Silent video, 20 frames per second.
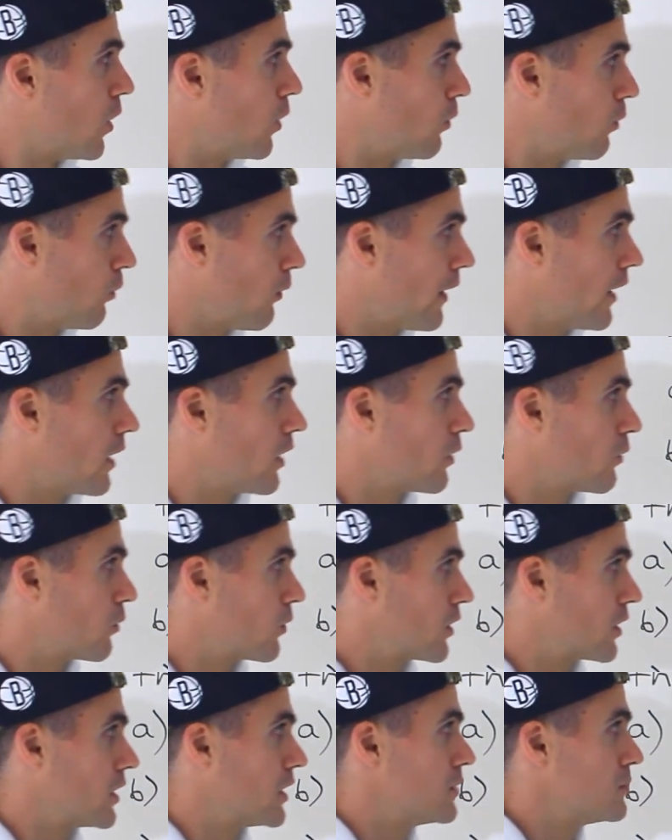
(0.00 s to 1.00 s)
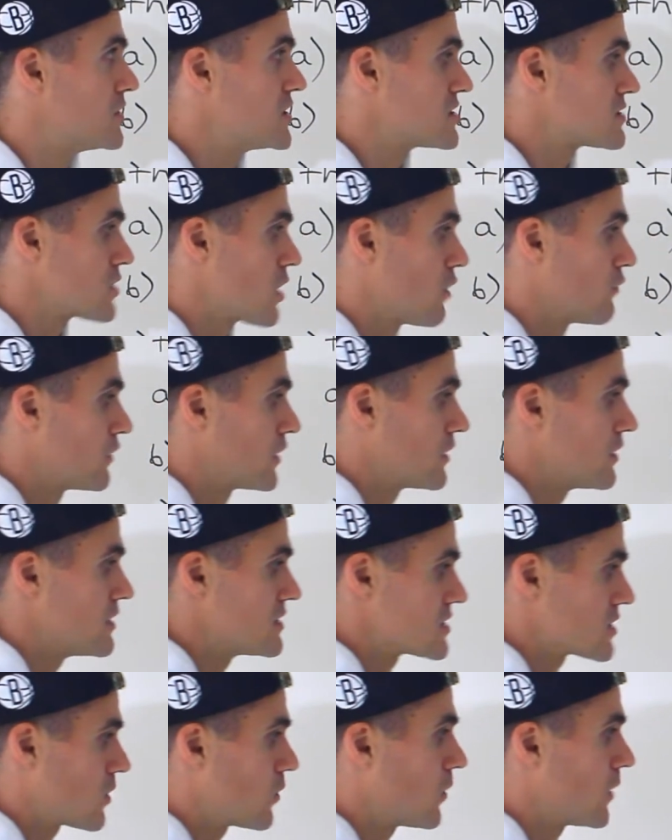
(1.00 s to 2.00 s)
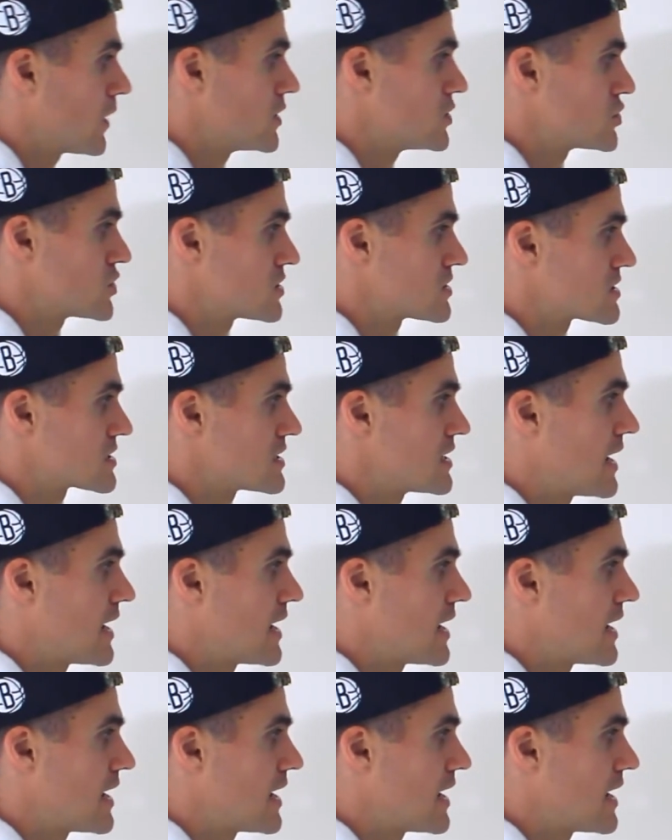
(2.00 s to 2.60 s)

where we're gonna be solving these equations.